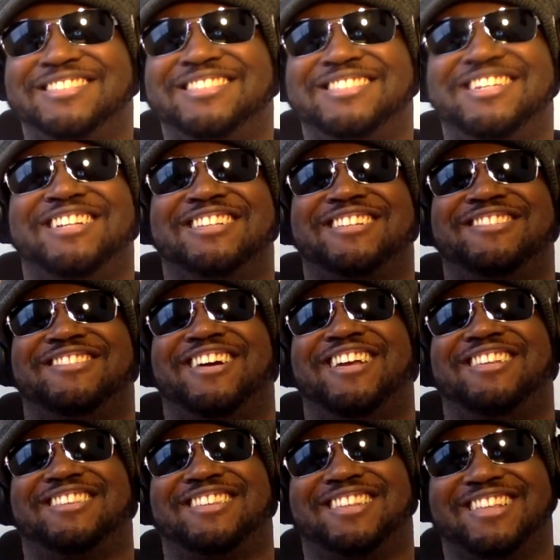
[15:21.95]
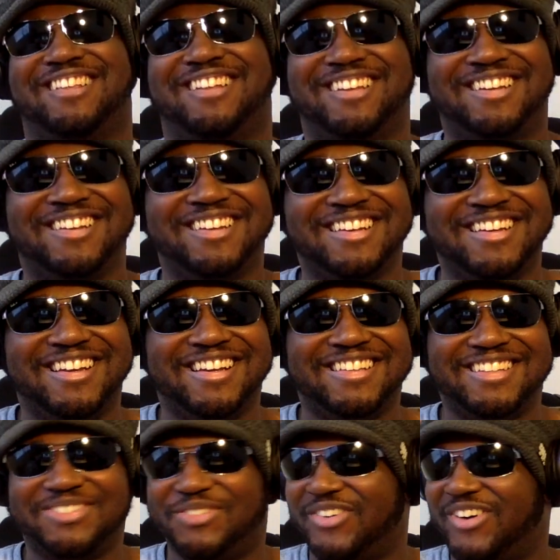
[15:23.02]
Jesus Christ.
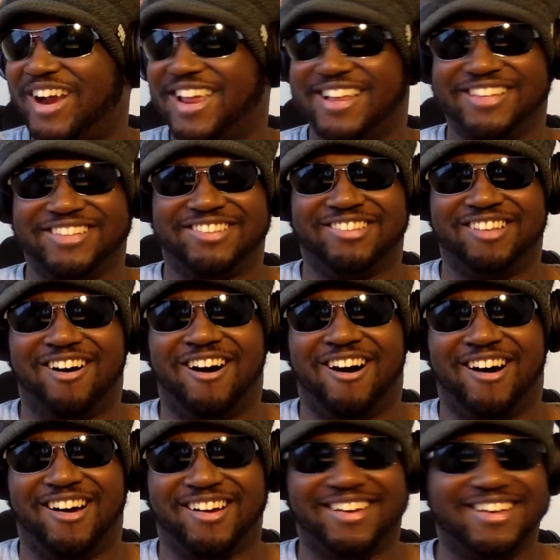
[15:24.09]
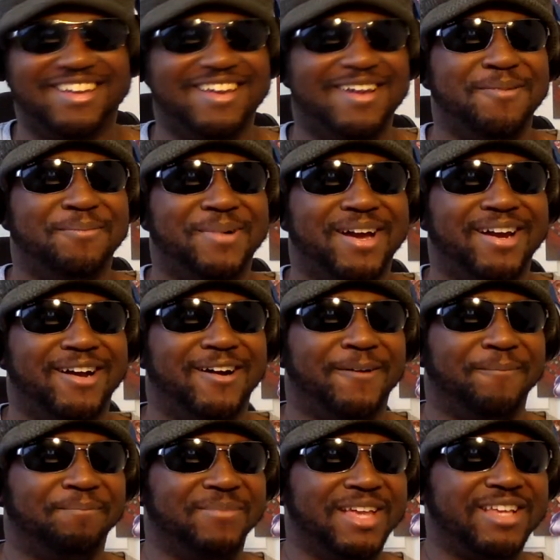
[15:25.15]
This rant is long. But
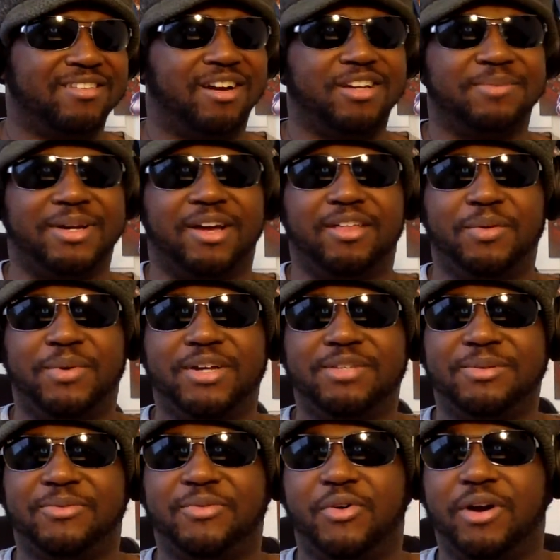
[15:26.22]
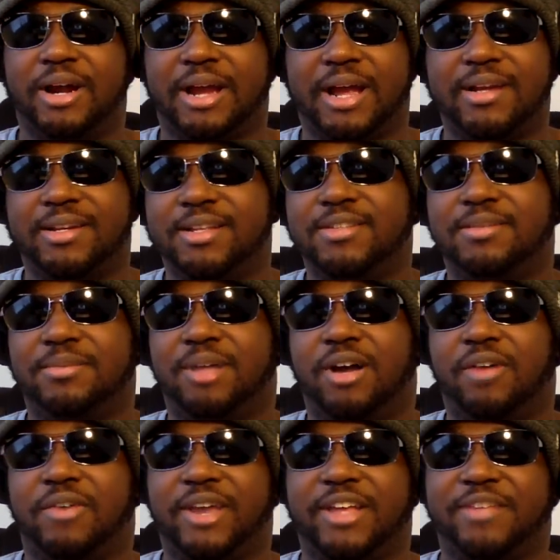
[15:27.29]
not as long as my other ones before. I did some
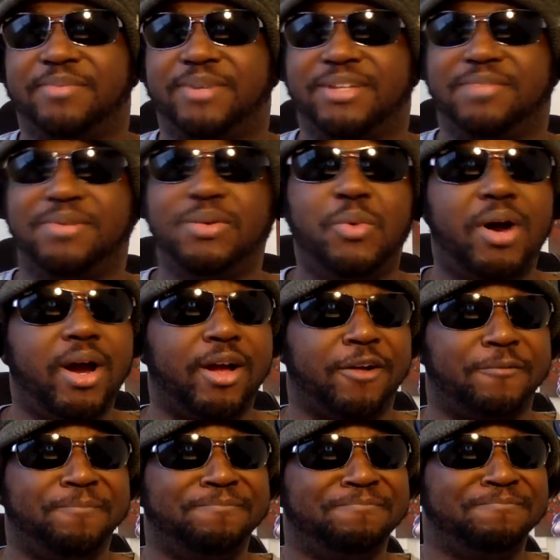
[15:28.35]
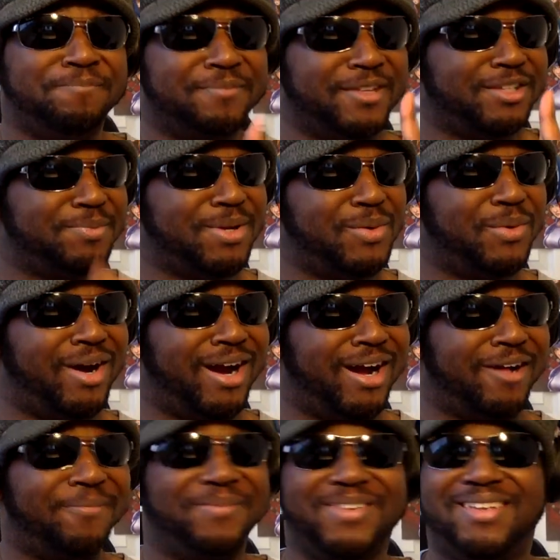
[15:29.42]
long rants, but it's been a while. It's been a
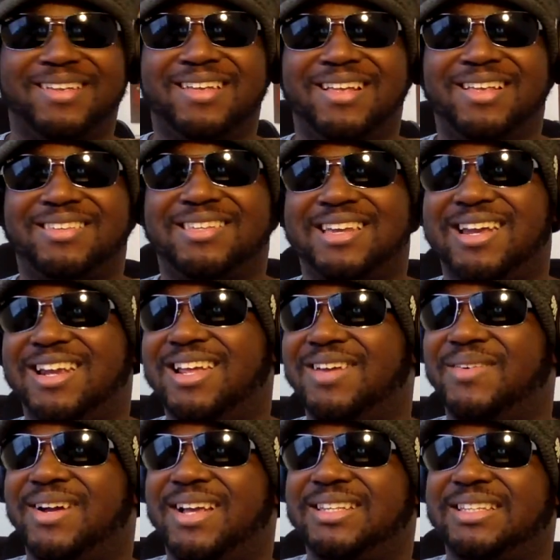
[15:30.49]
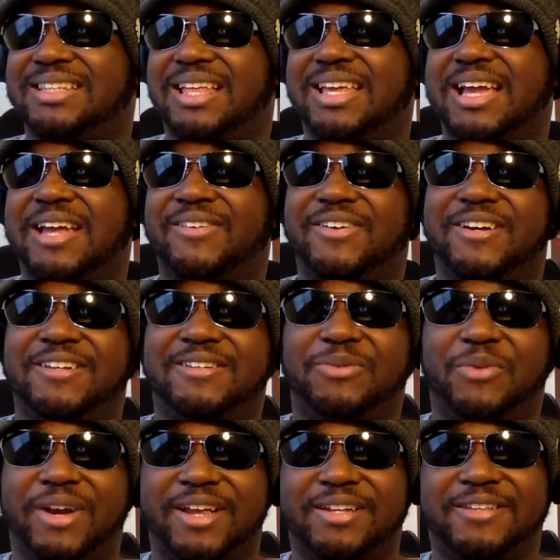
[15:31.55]
while. So anyways, that's like
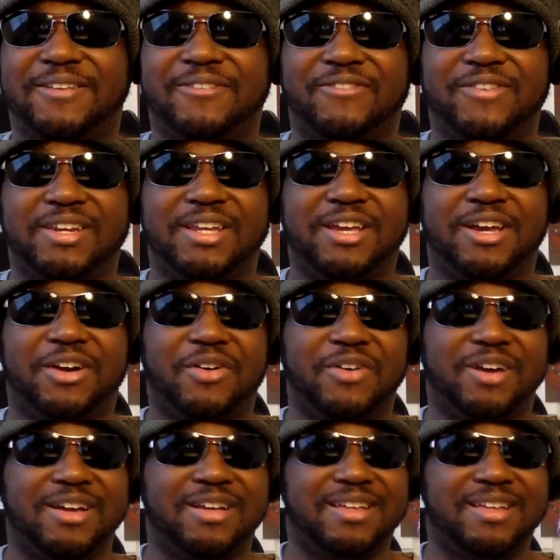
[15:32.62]
Atra's rant video.